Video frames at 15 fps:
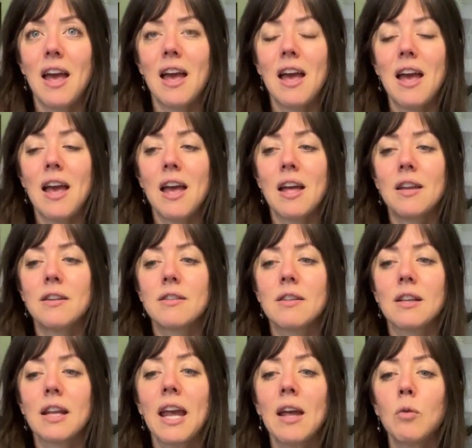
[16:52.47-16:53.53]
And
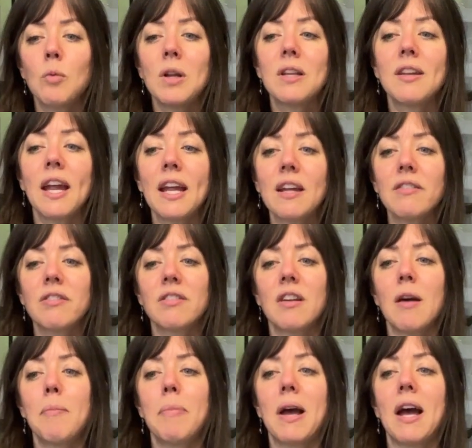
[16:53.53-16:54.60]
can we take a
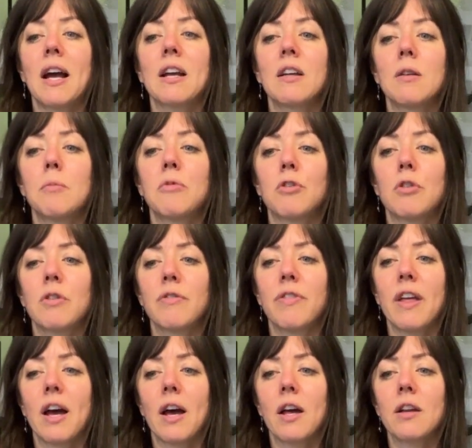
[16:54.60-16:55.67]
step back and observe
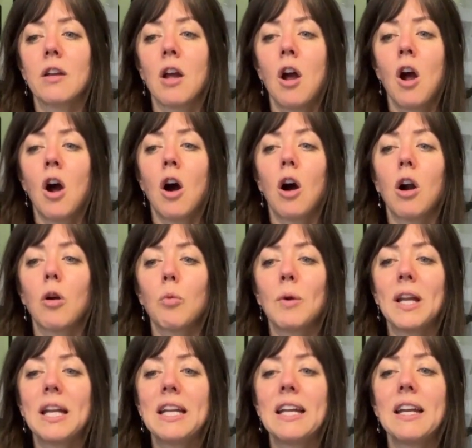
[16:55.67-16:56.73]
that? Are we
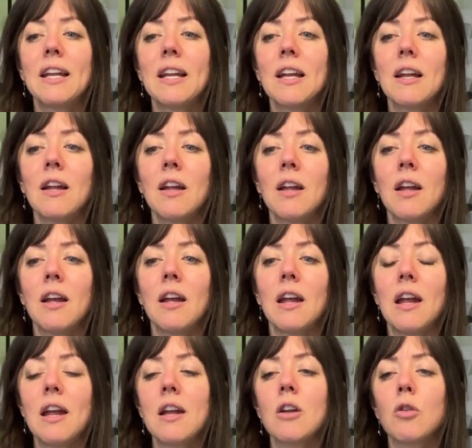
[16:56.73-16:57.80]
getting
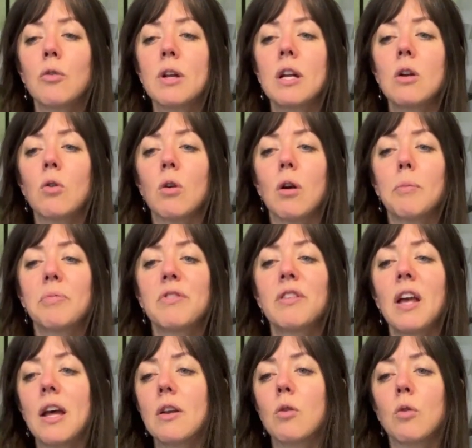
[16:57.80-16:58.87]
angry or
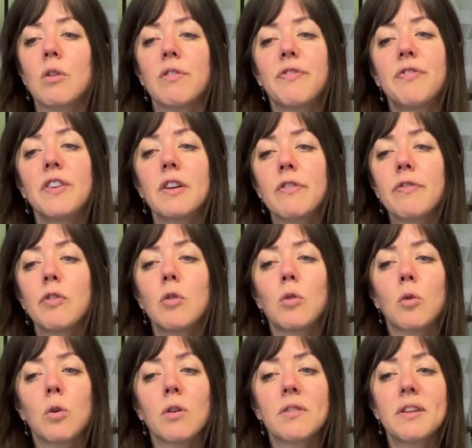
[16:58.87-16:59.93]
upset or fearful
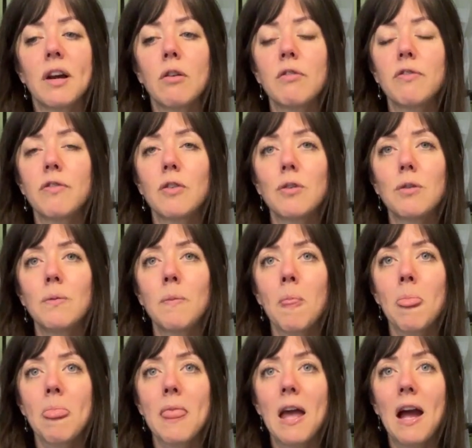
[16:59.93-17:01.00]
or doubtful
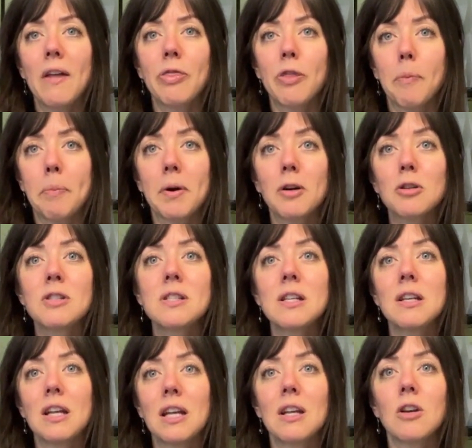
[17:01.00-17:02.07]
at the person
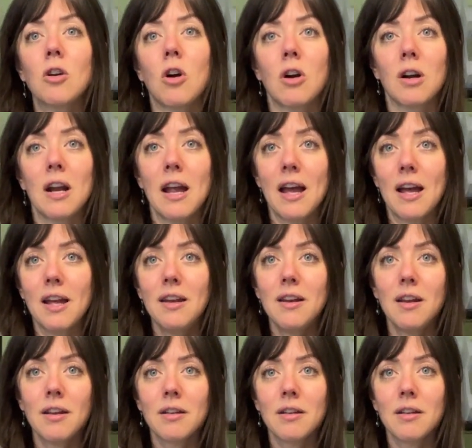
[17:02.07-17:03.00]
in our head?